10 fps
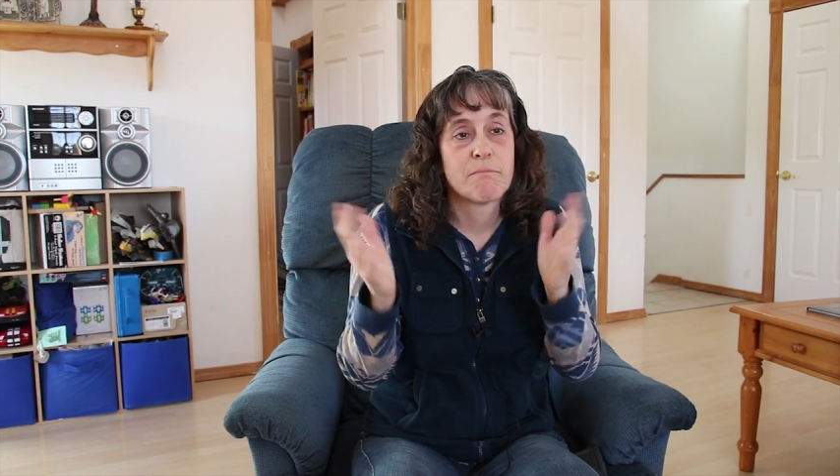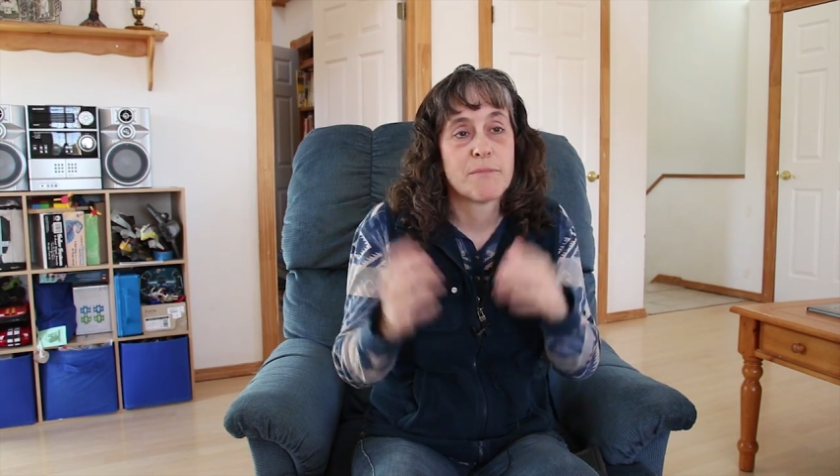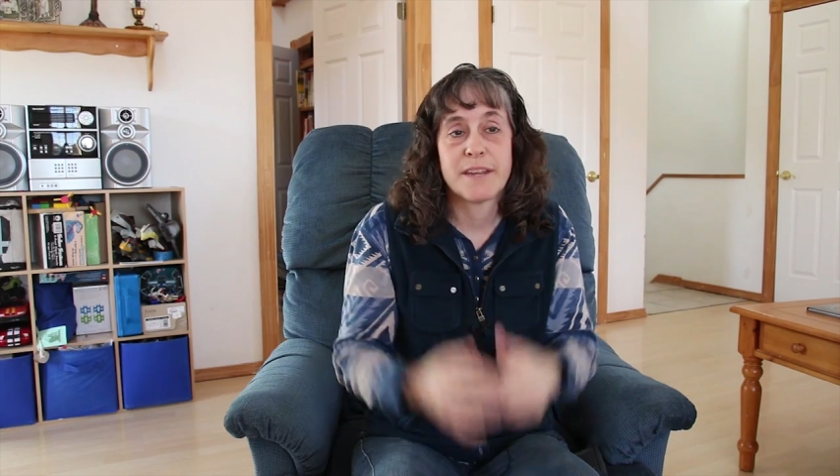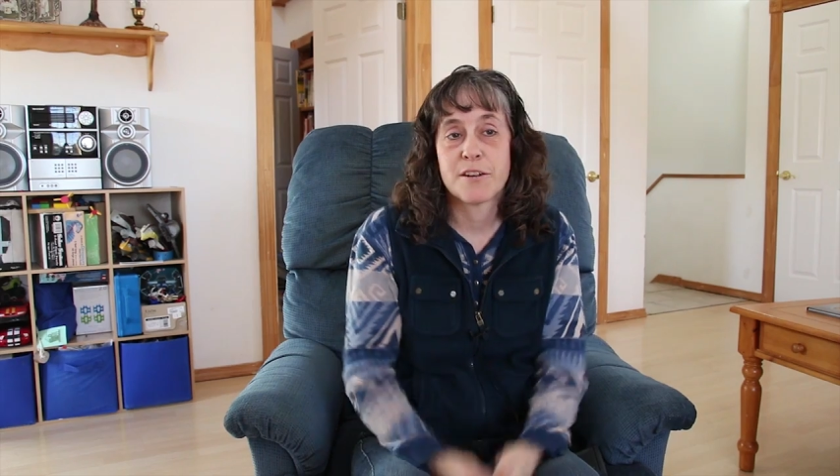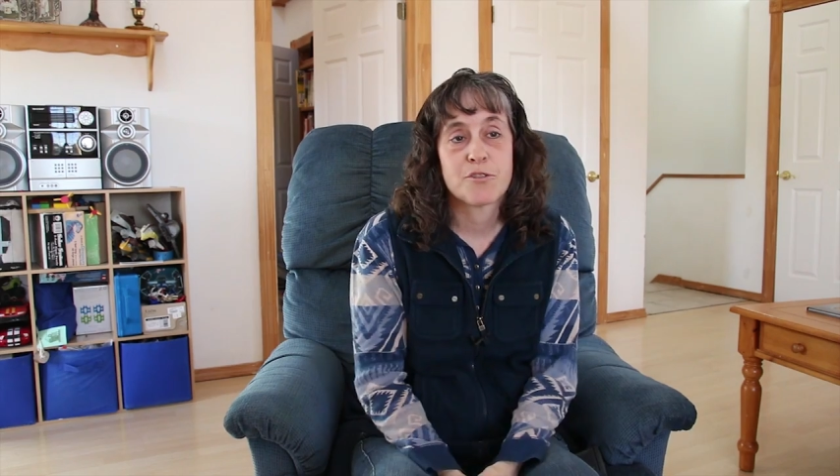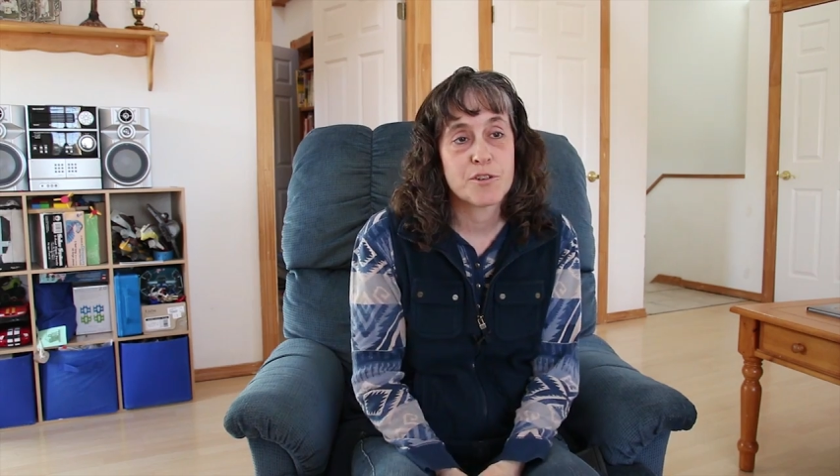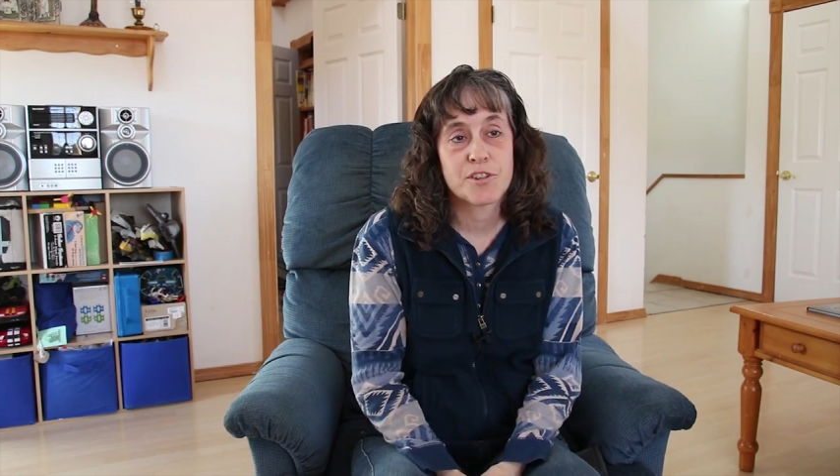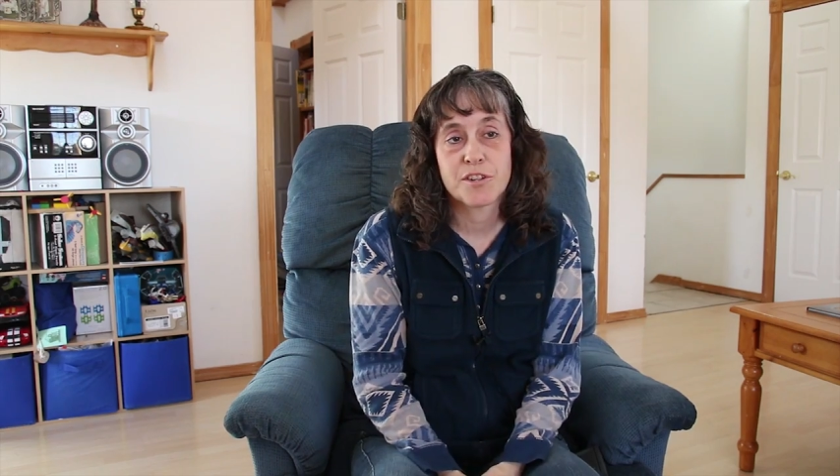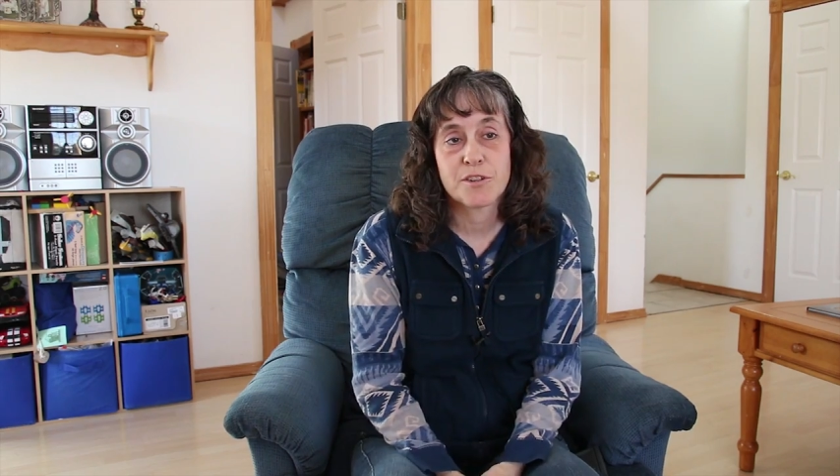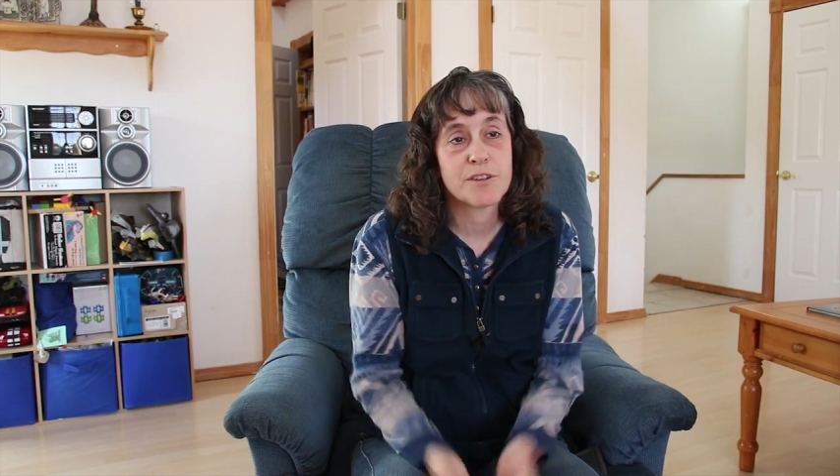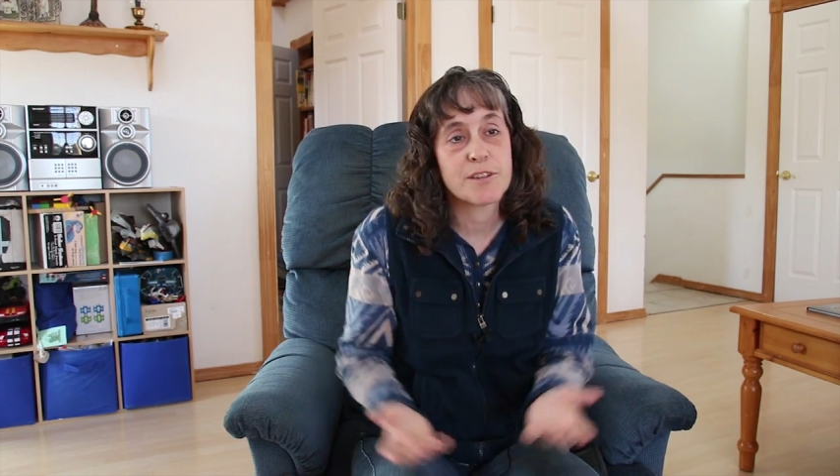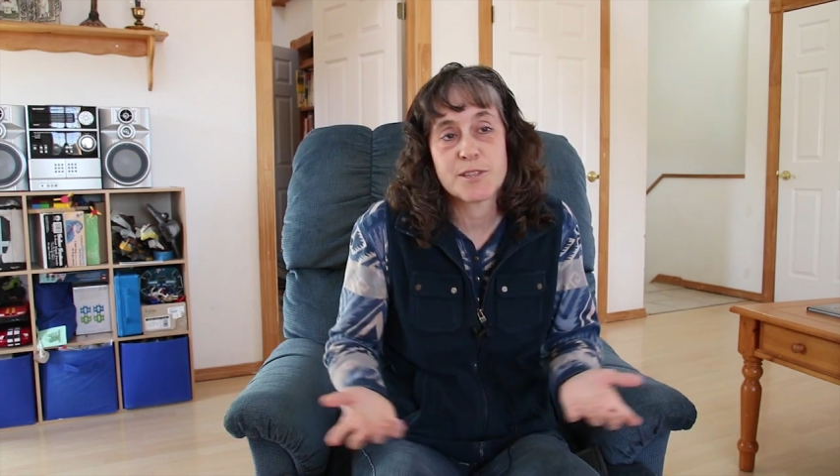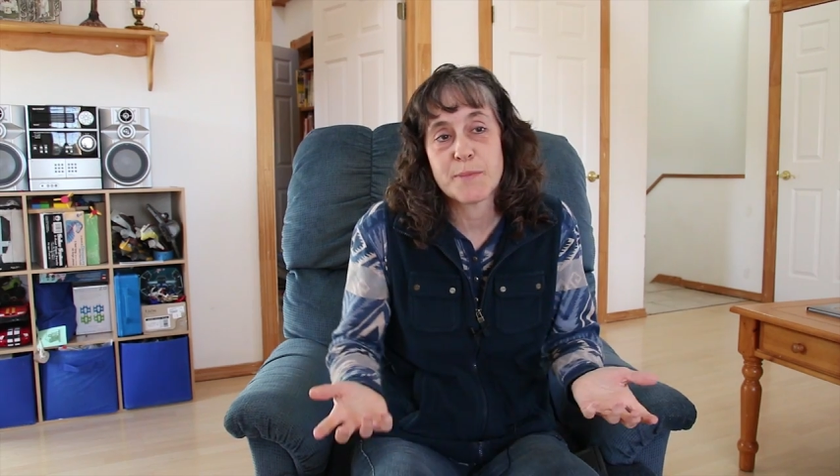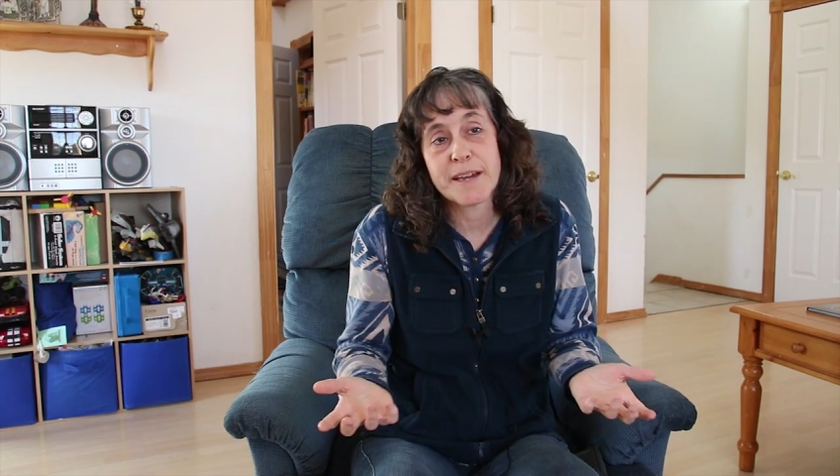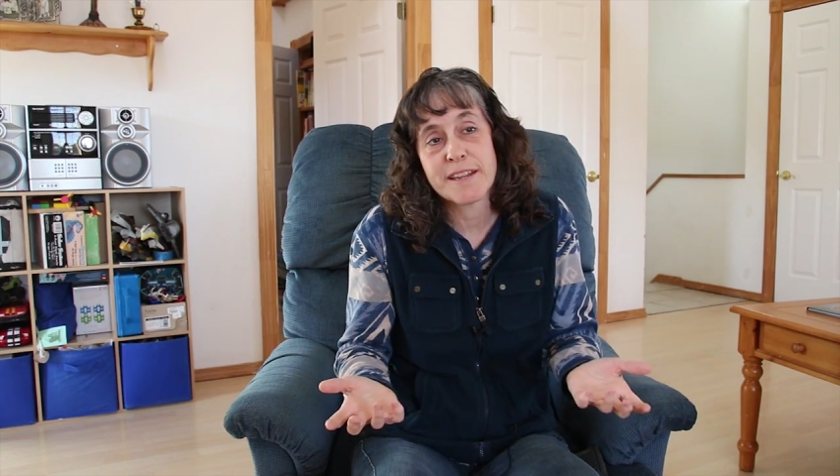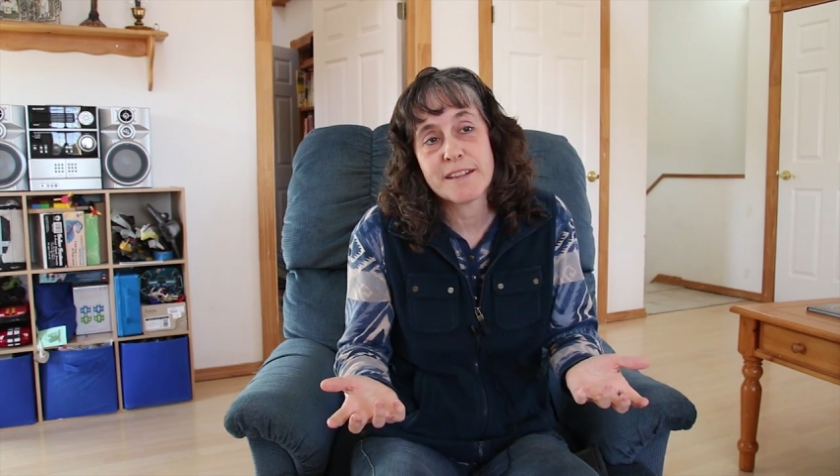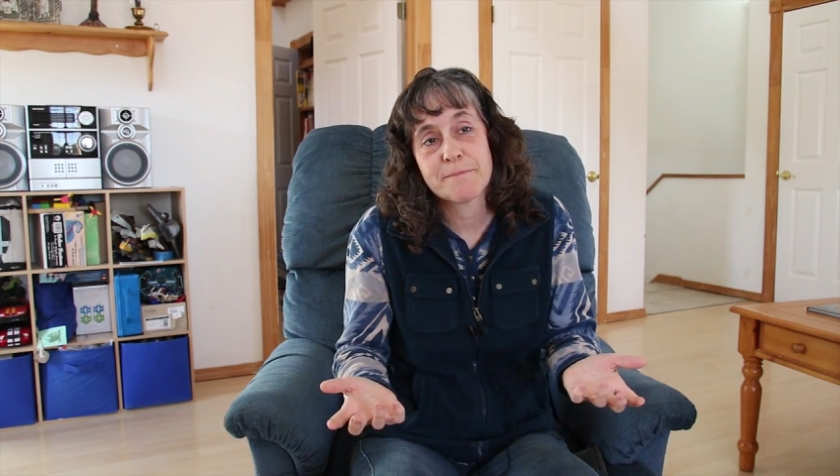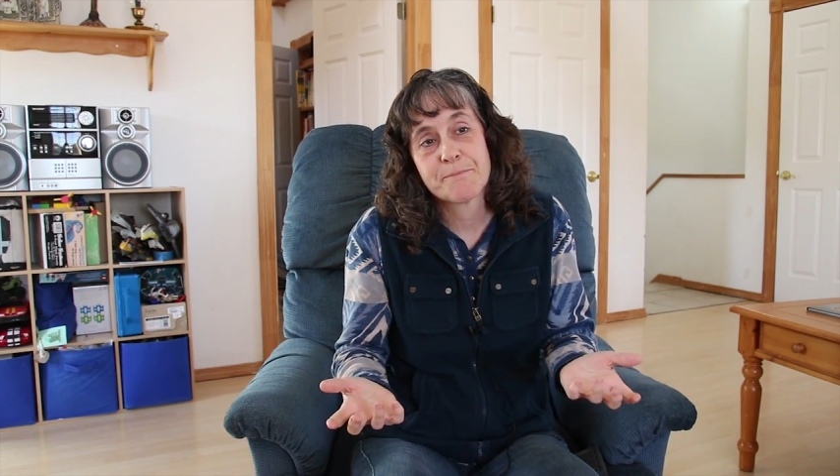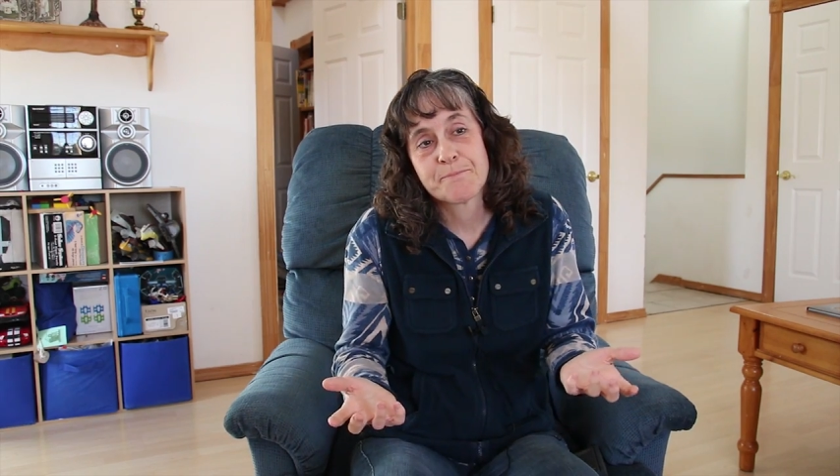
Pediatrician couldn't explain it.